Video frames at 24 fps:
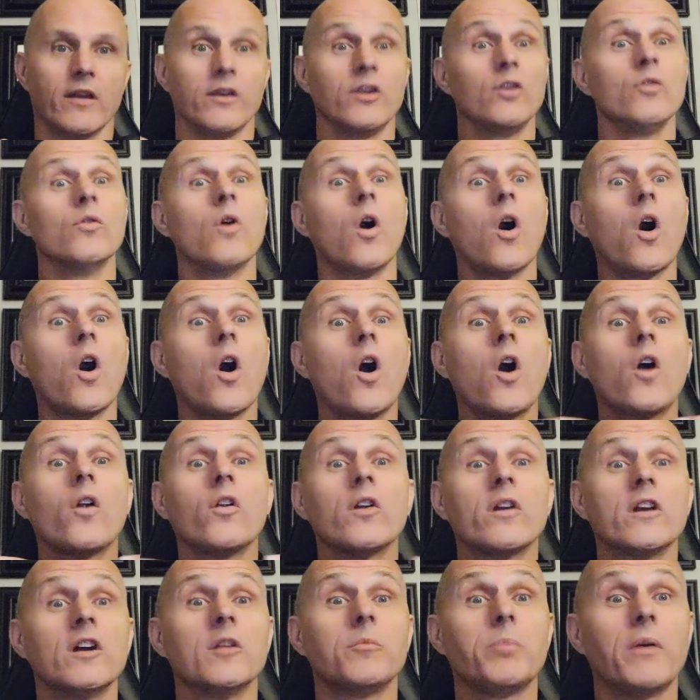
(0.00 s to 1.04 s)
You are a
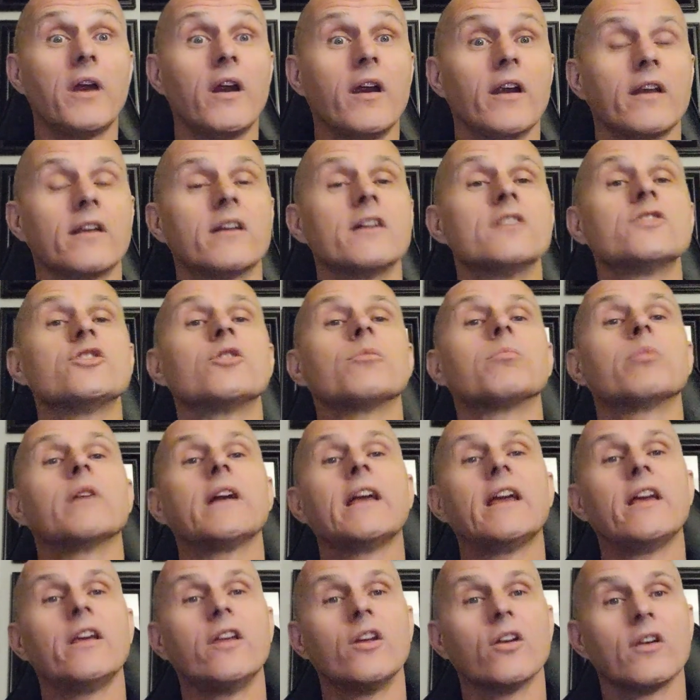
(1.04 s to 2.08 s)
good parent because you're
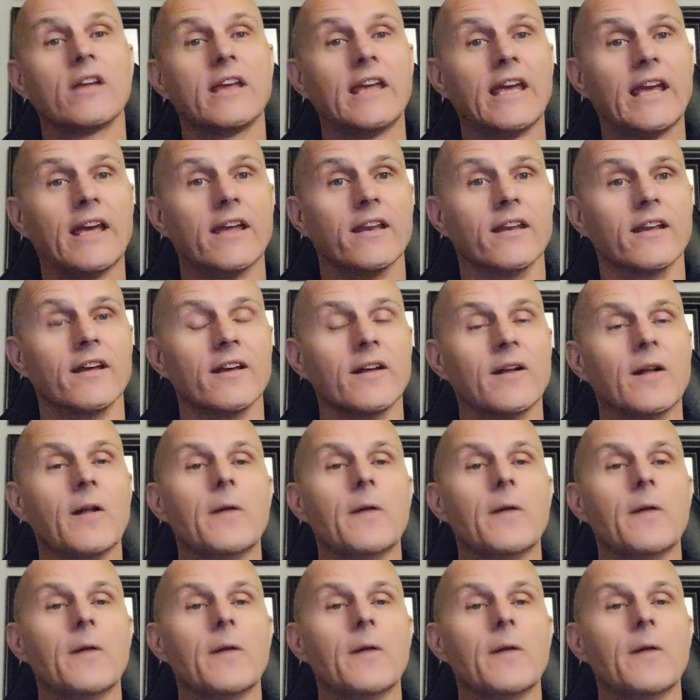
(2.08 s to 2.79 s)
bringing your kid.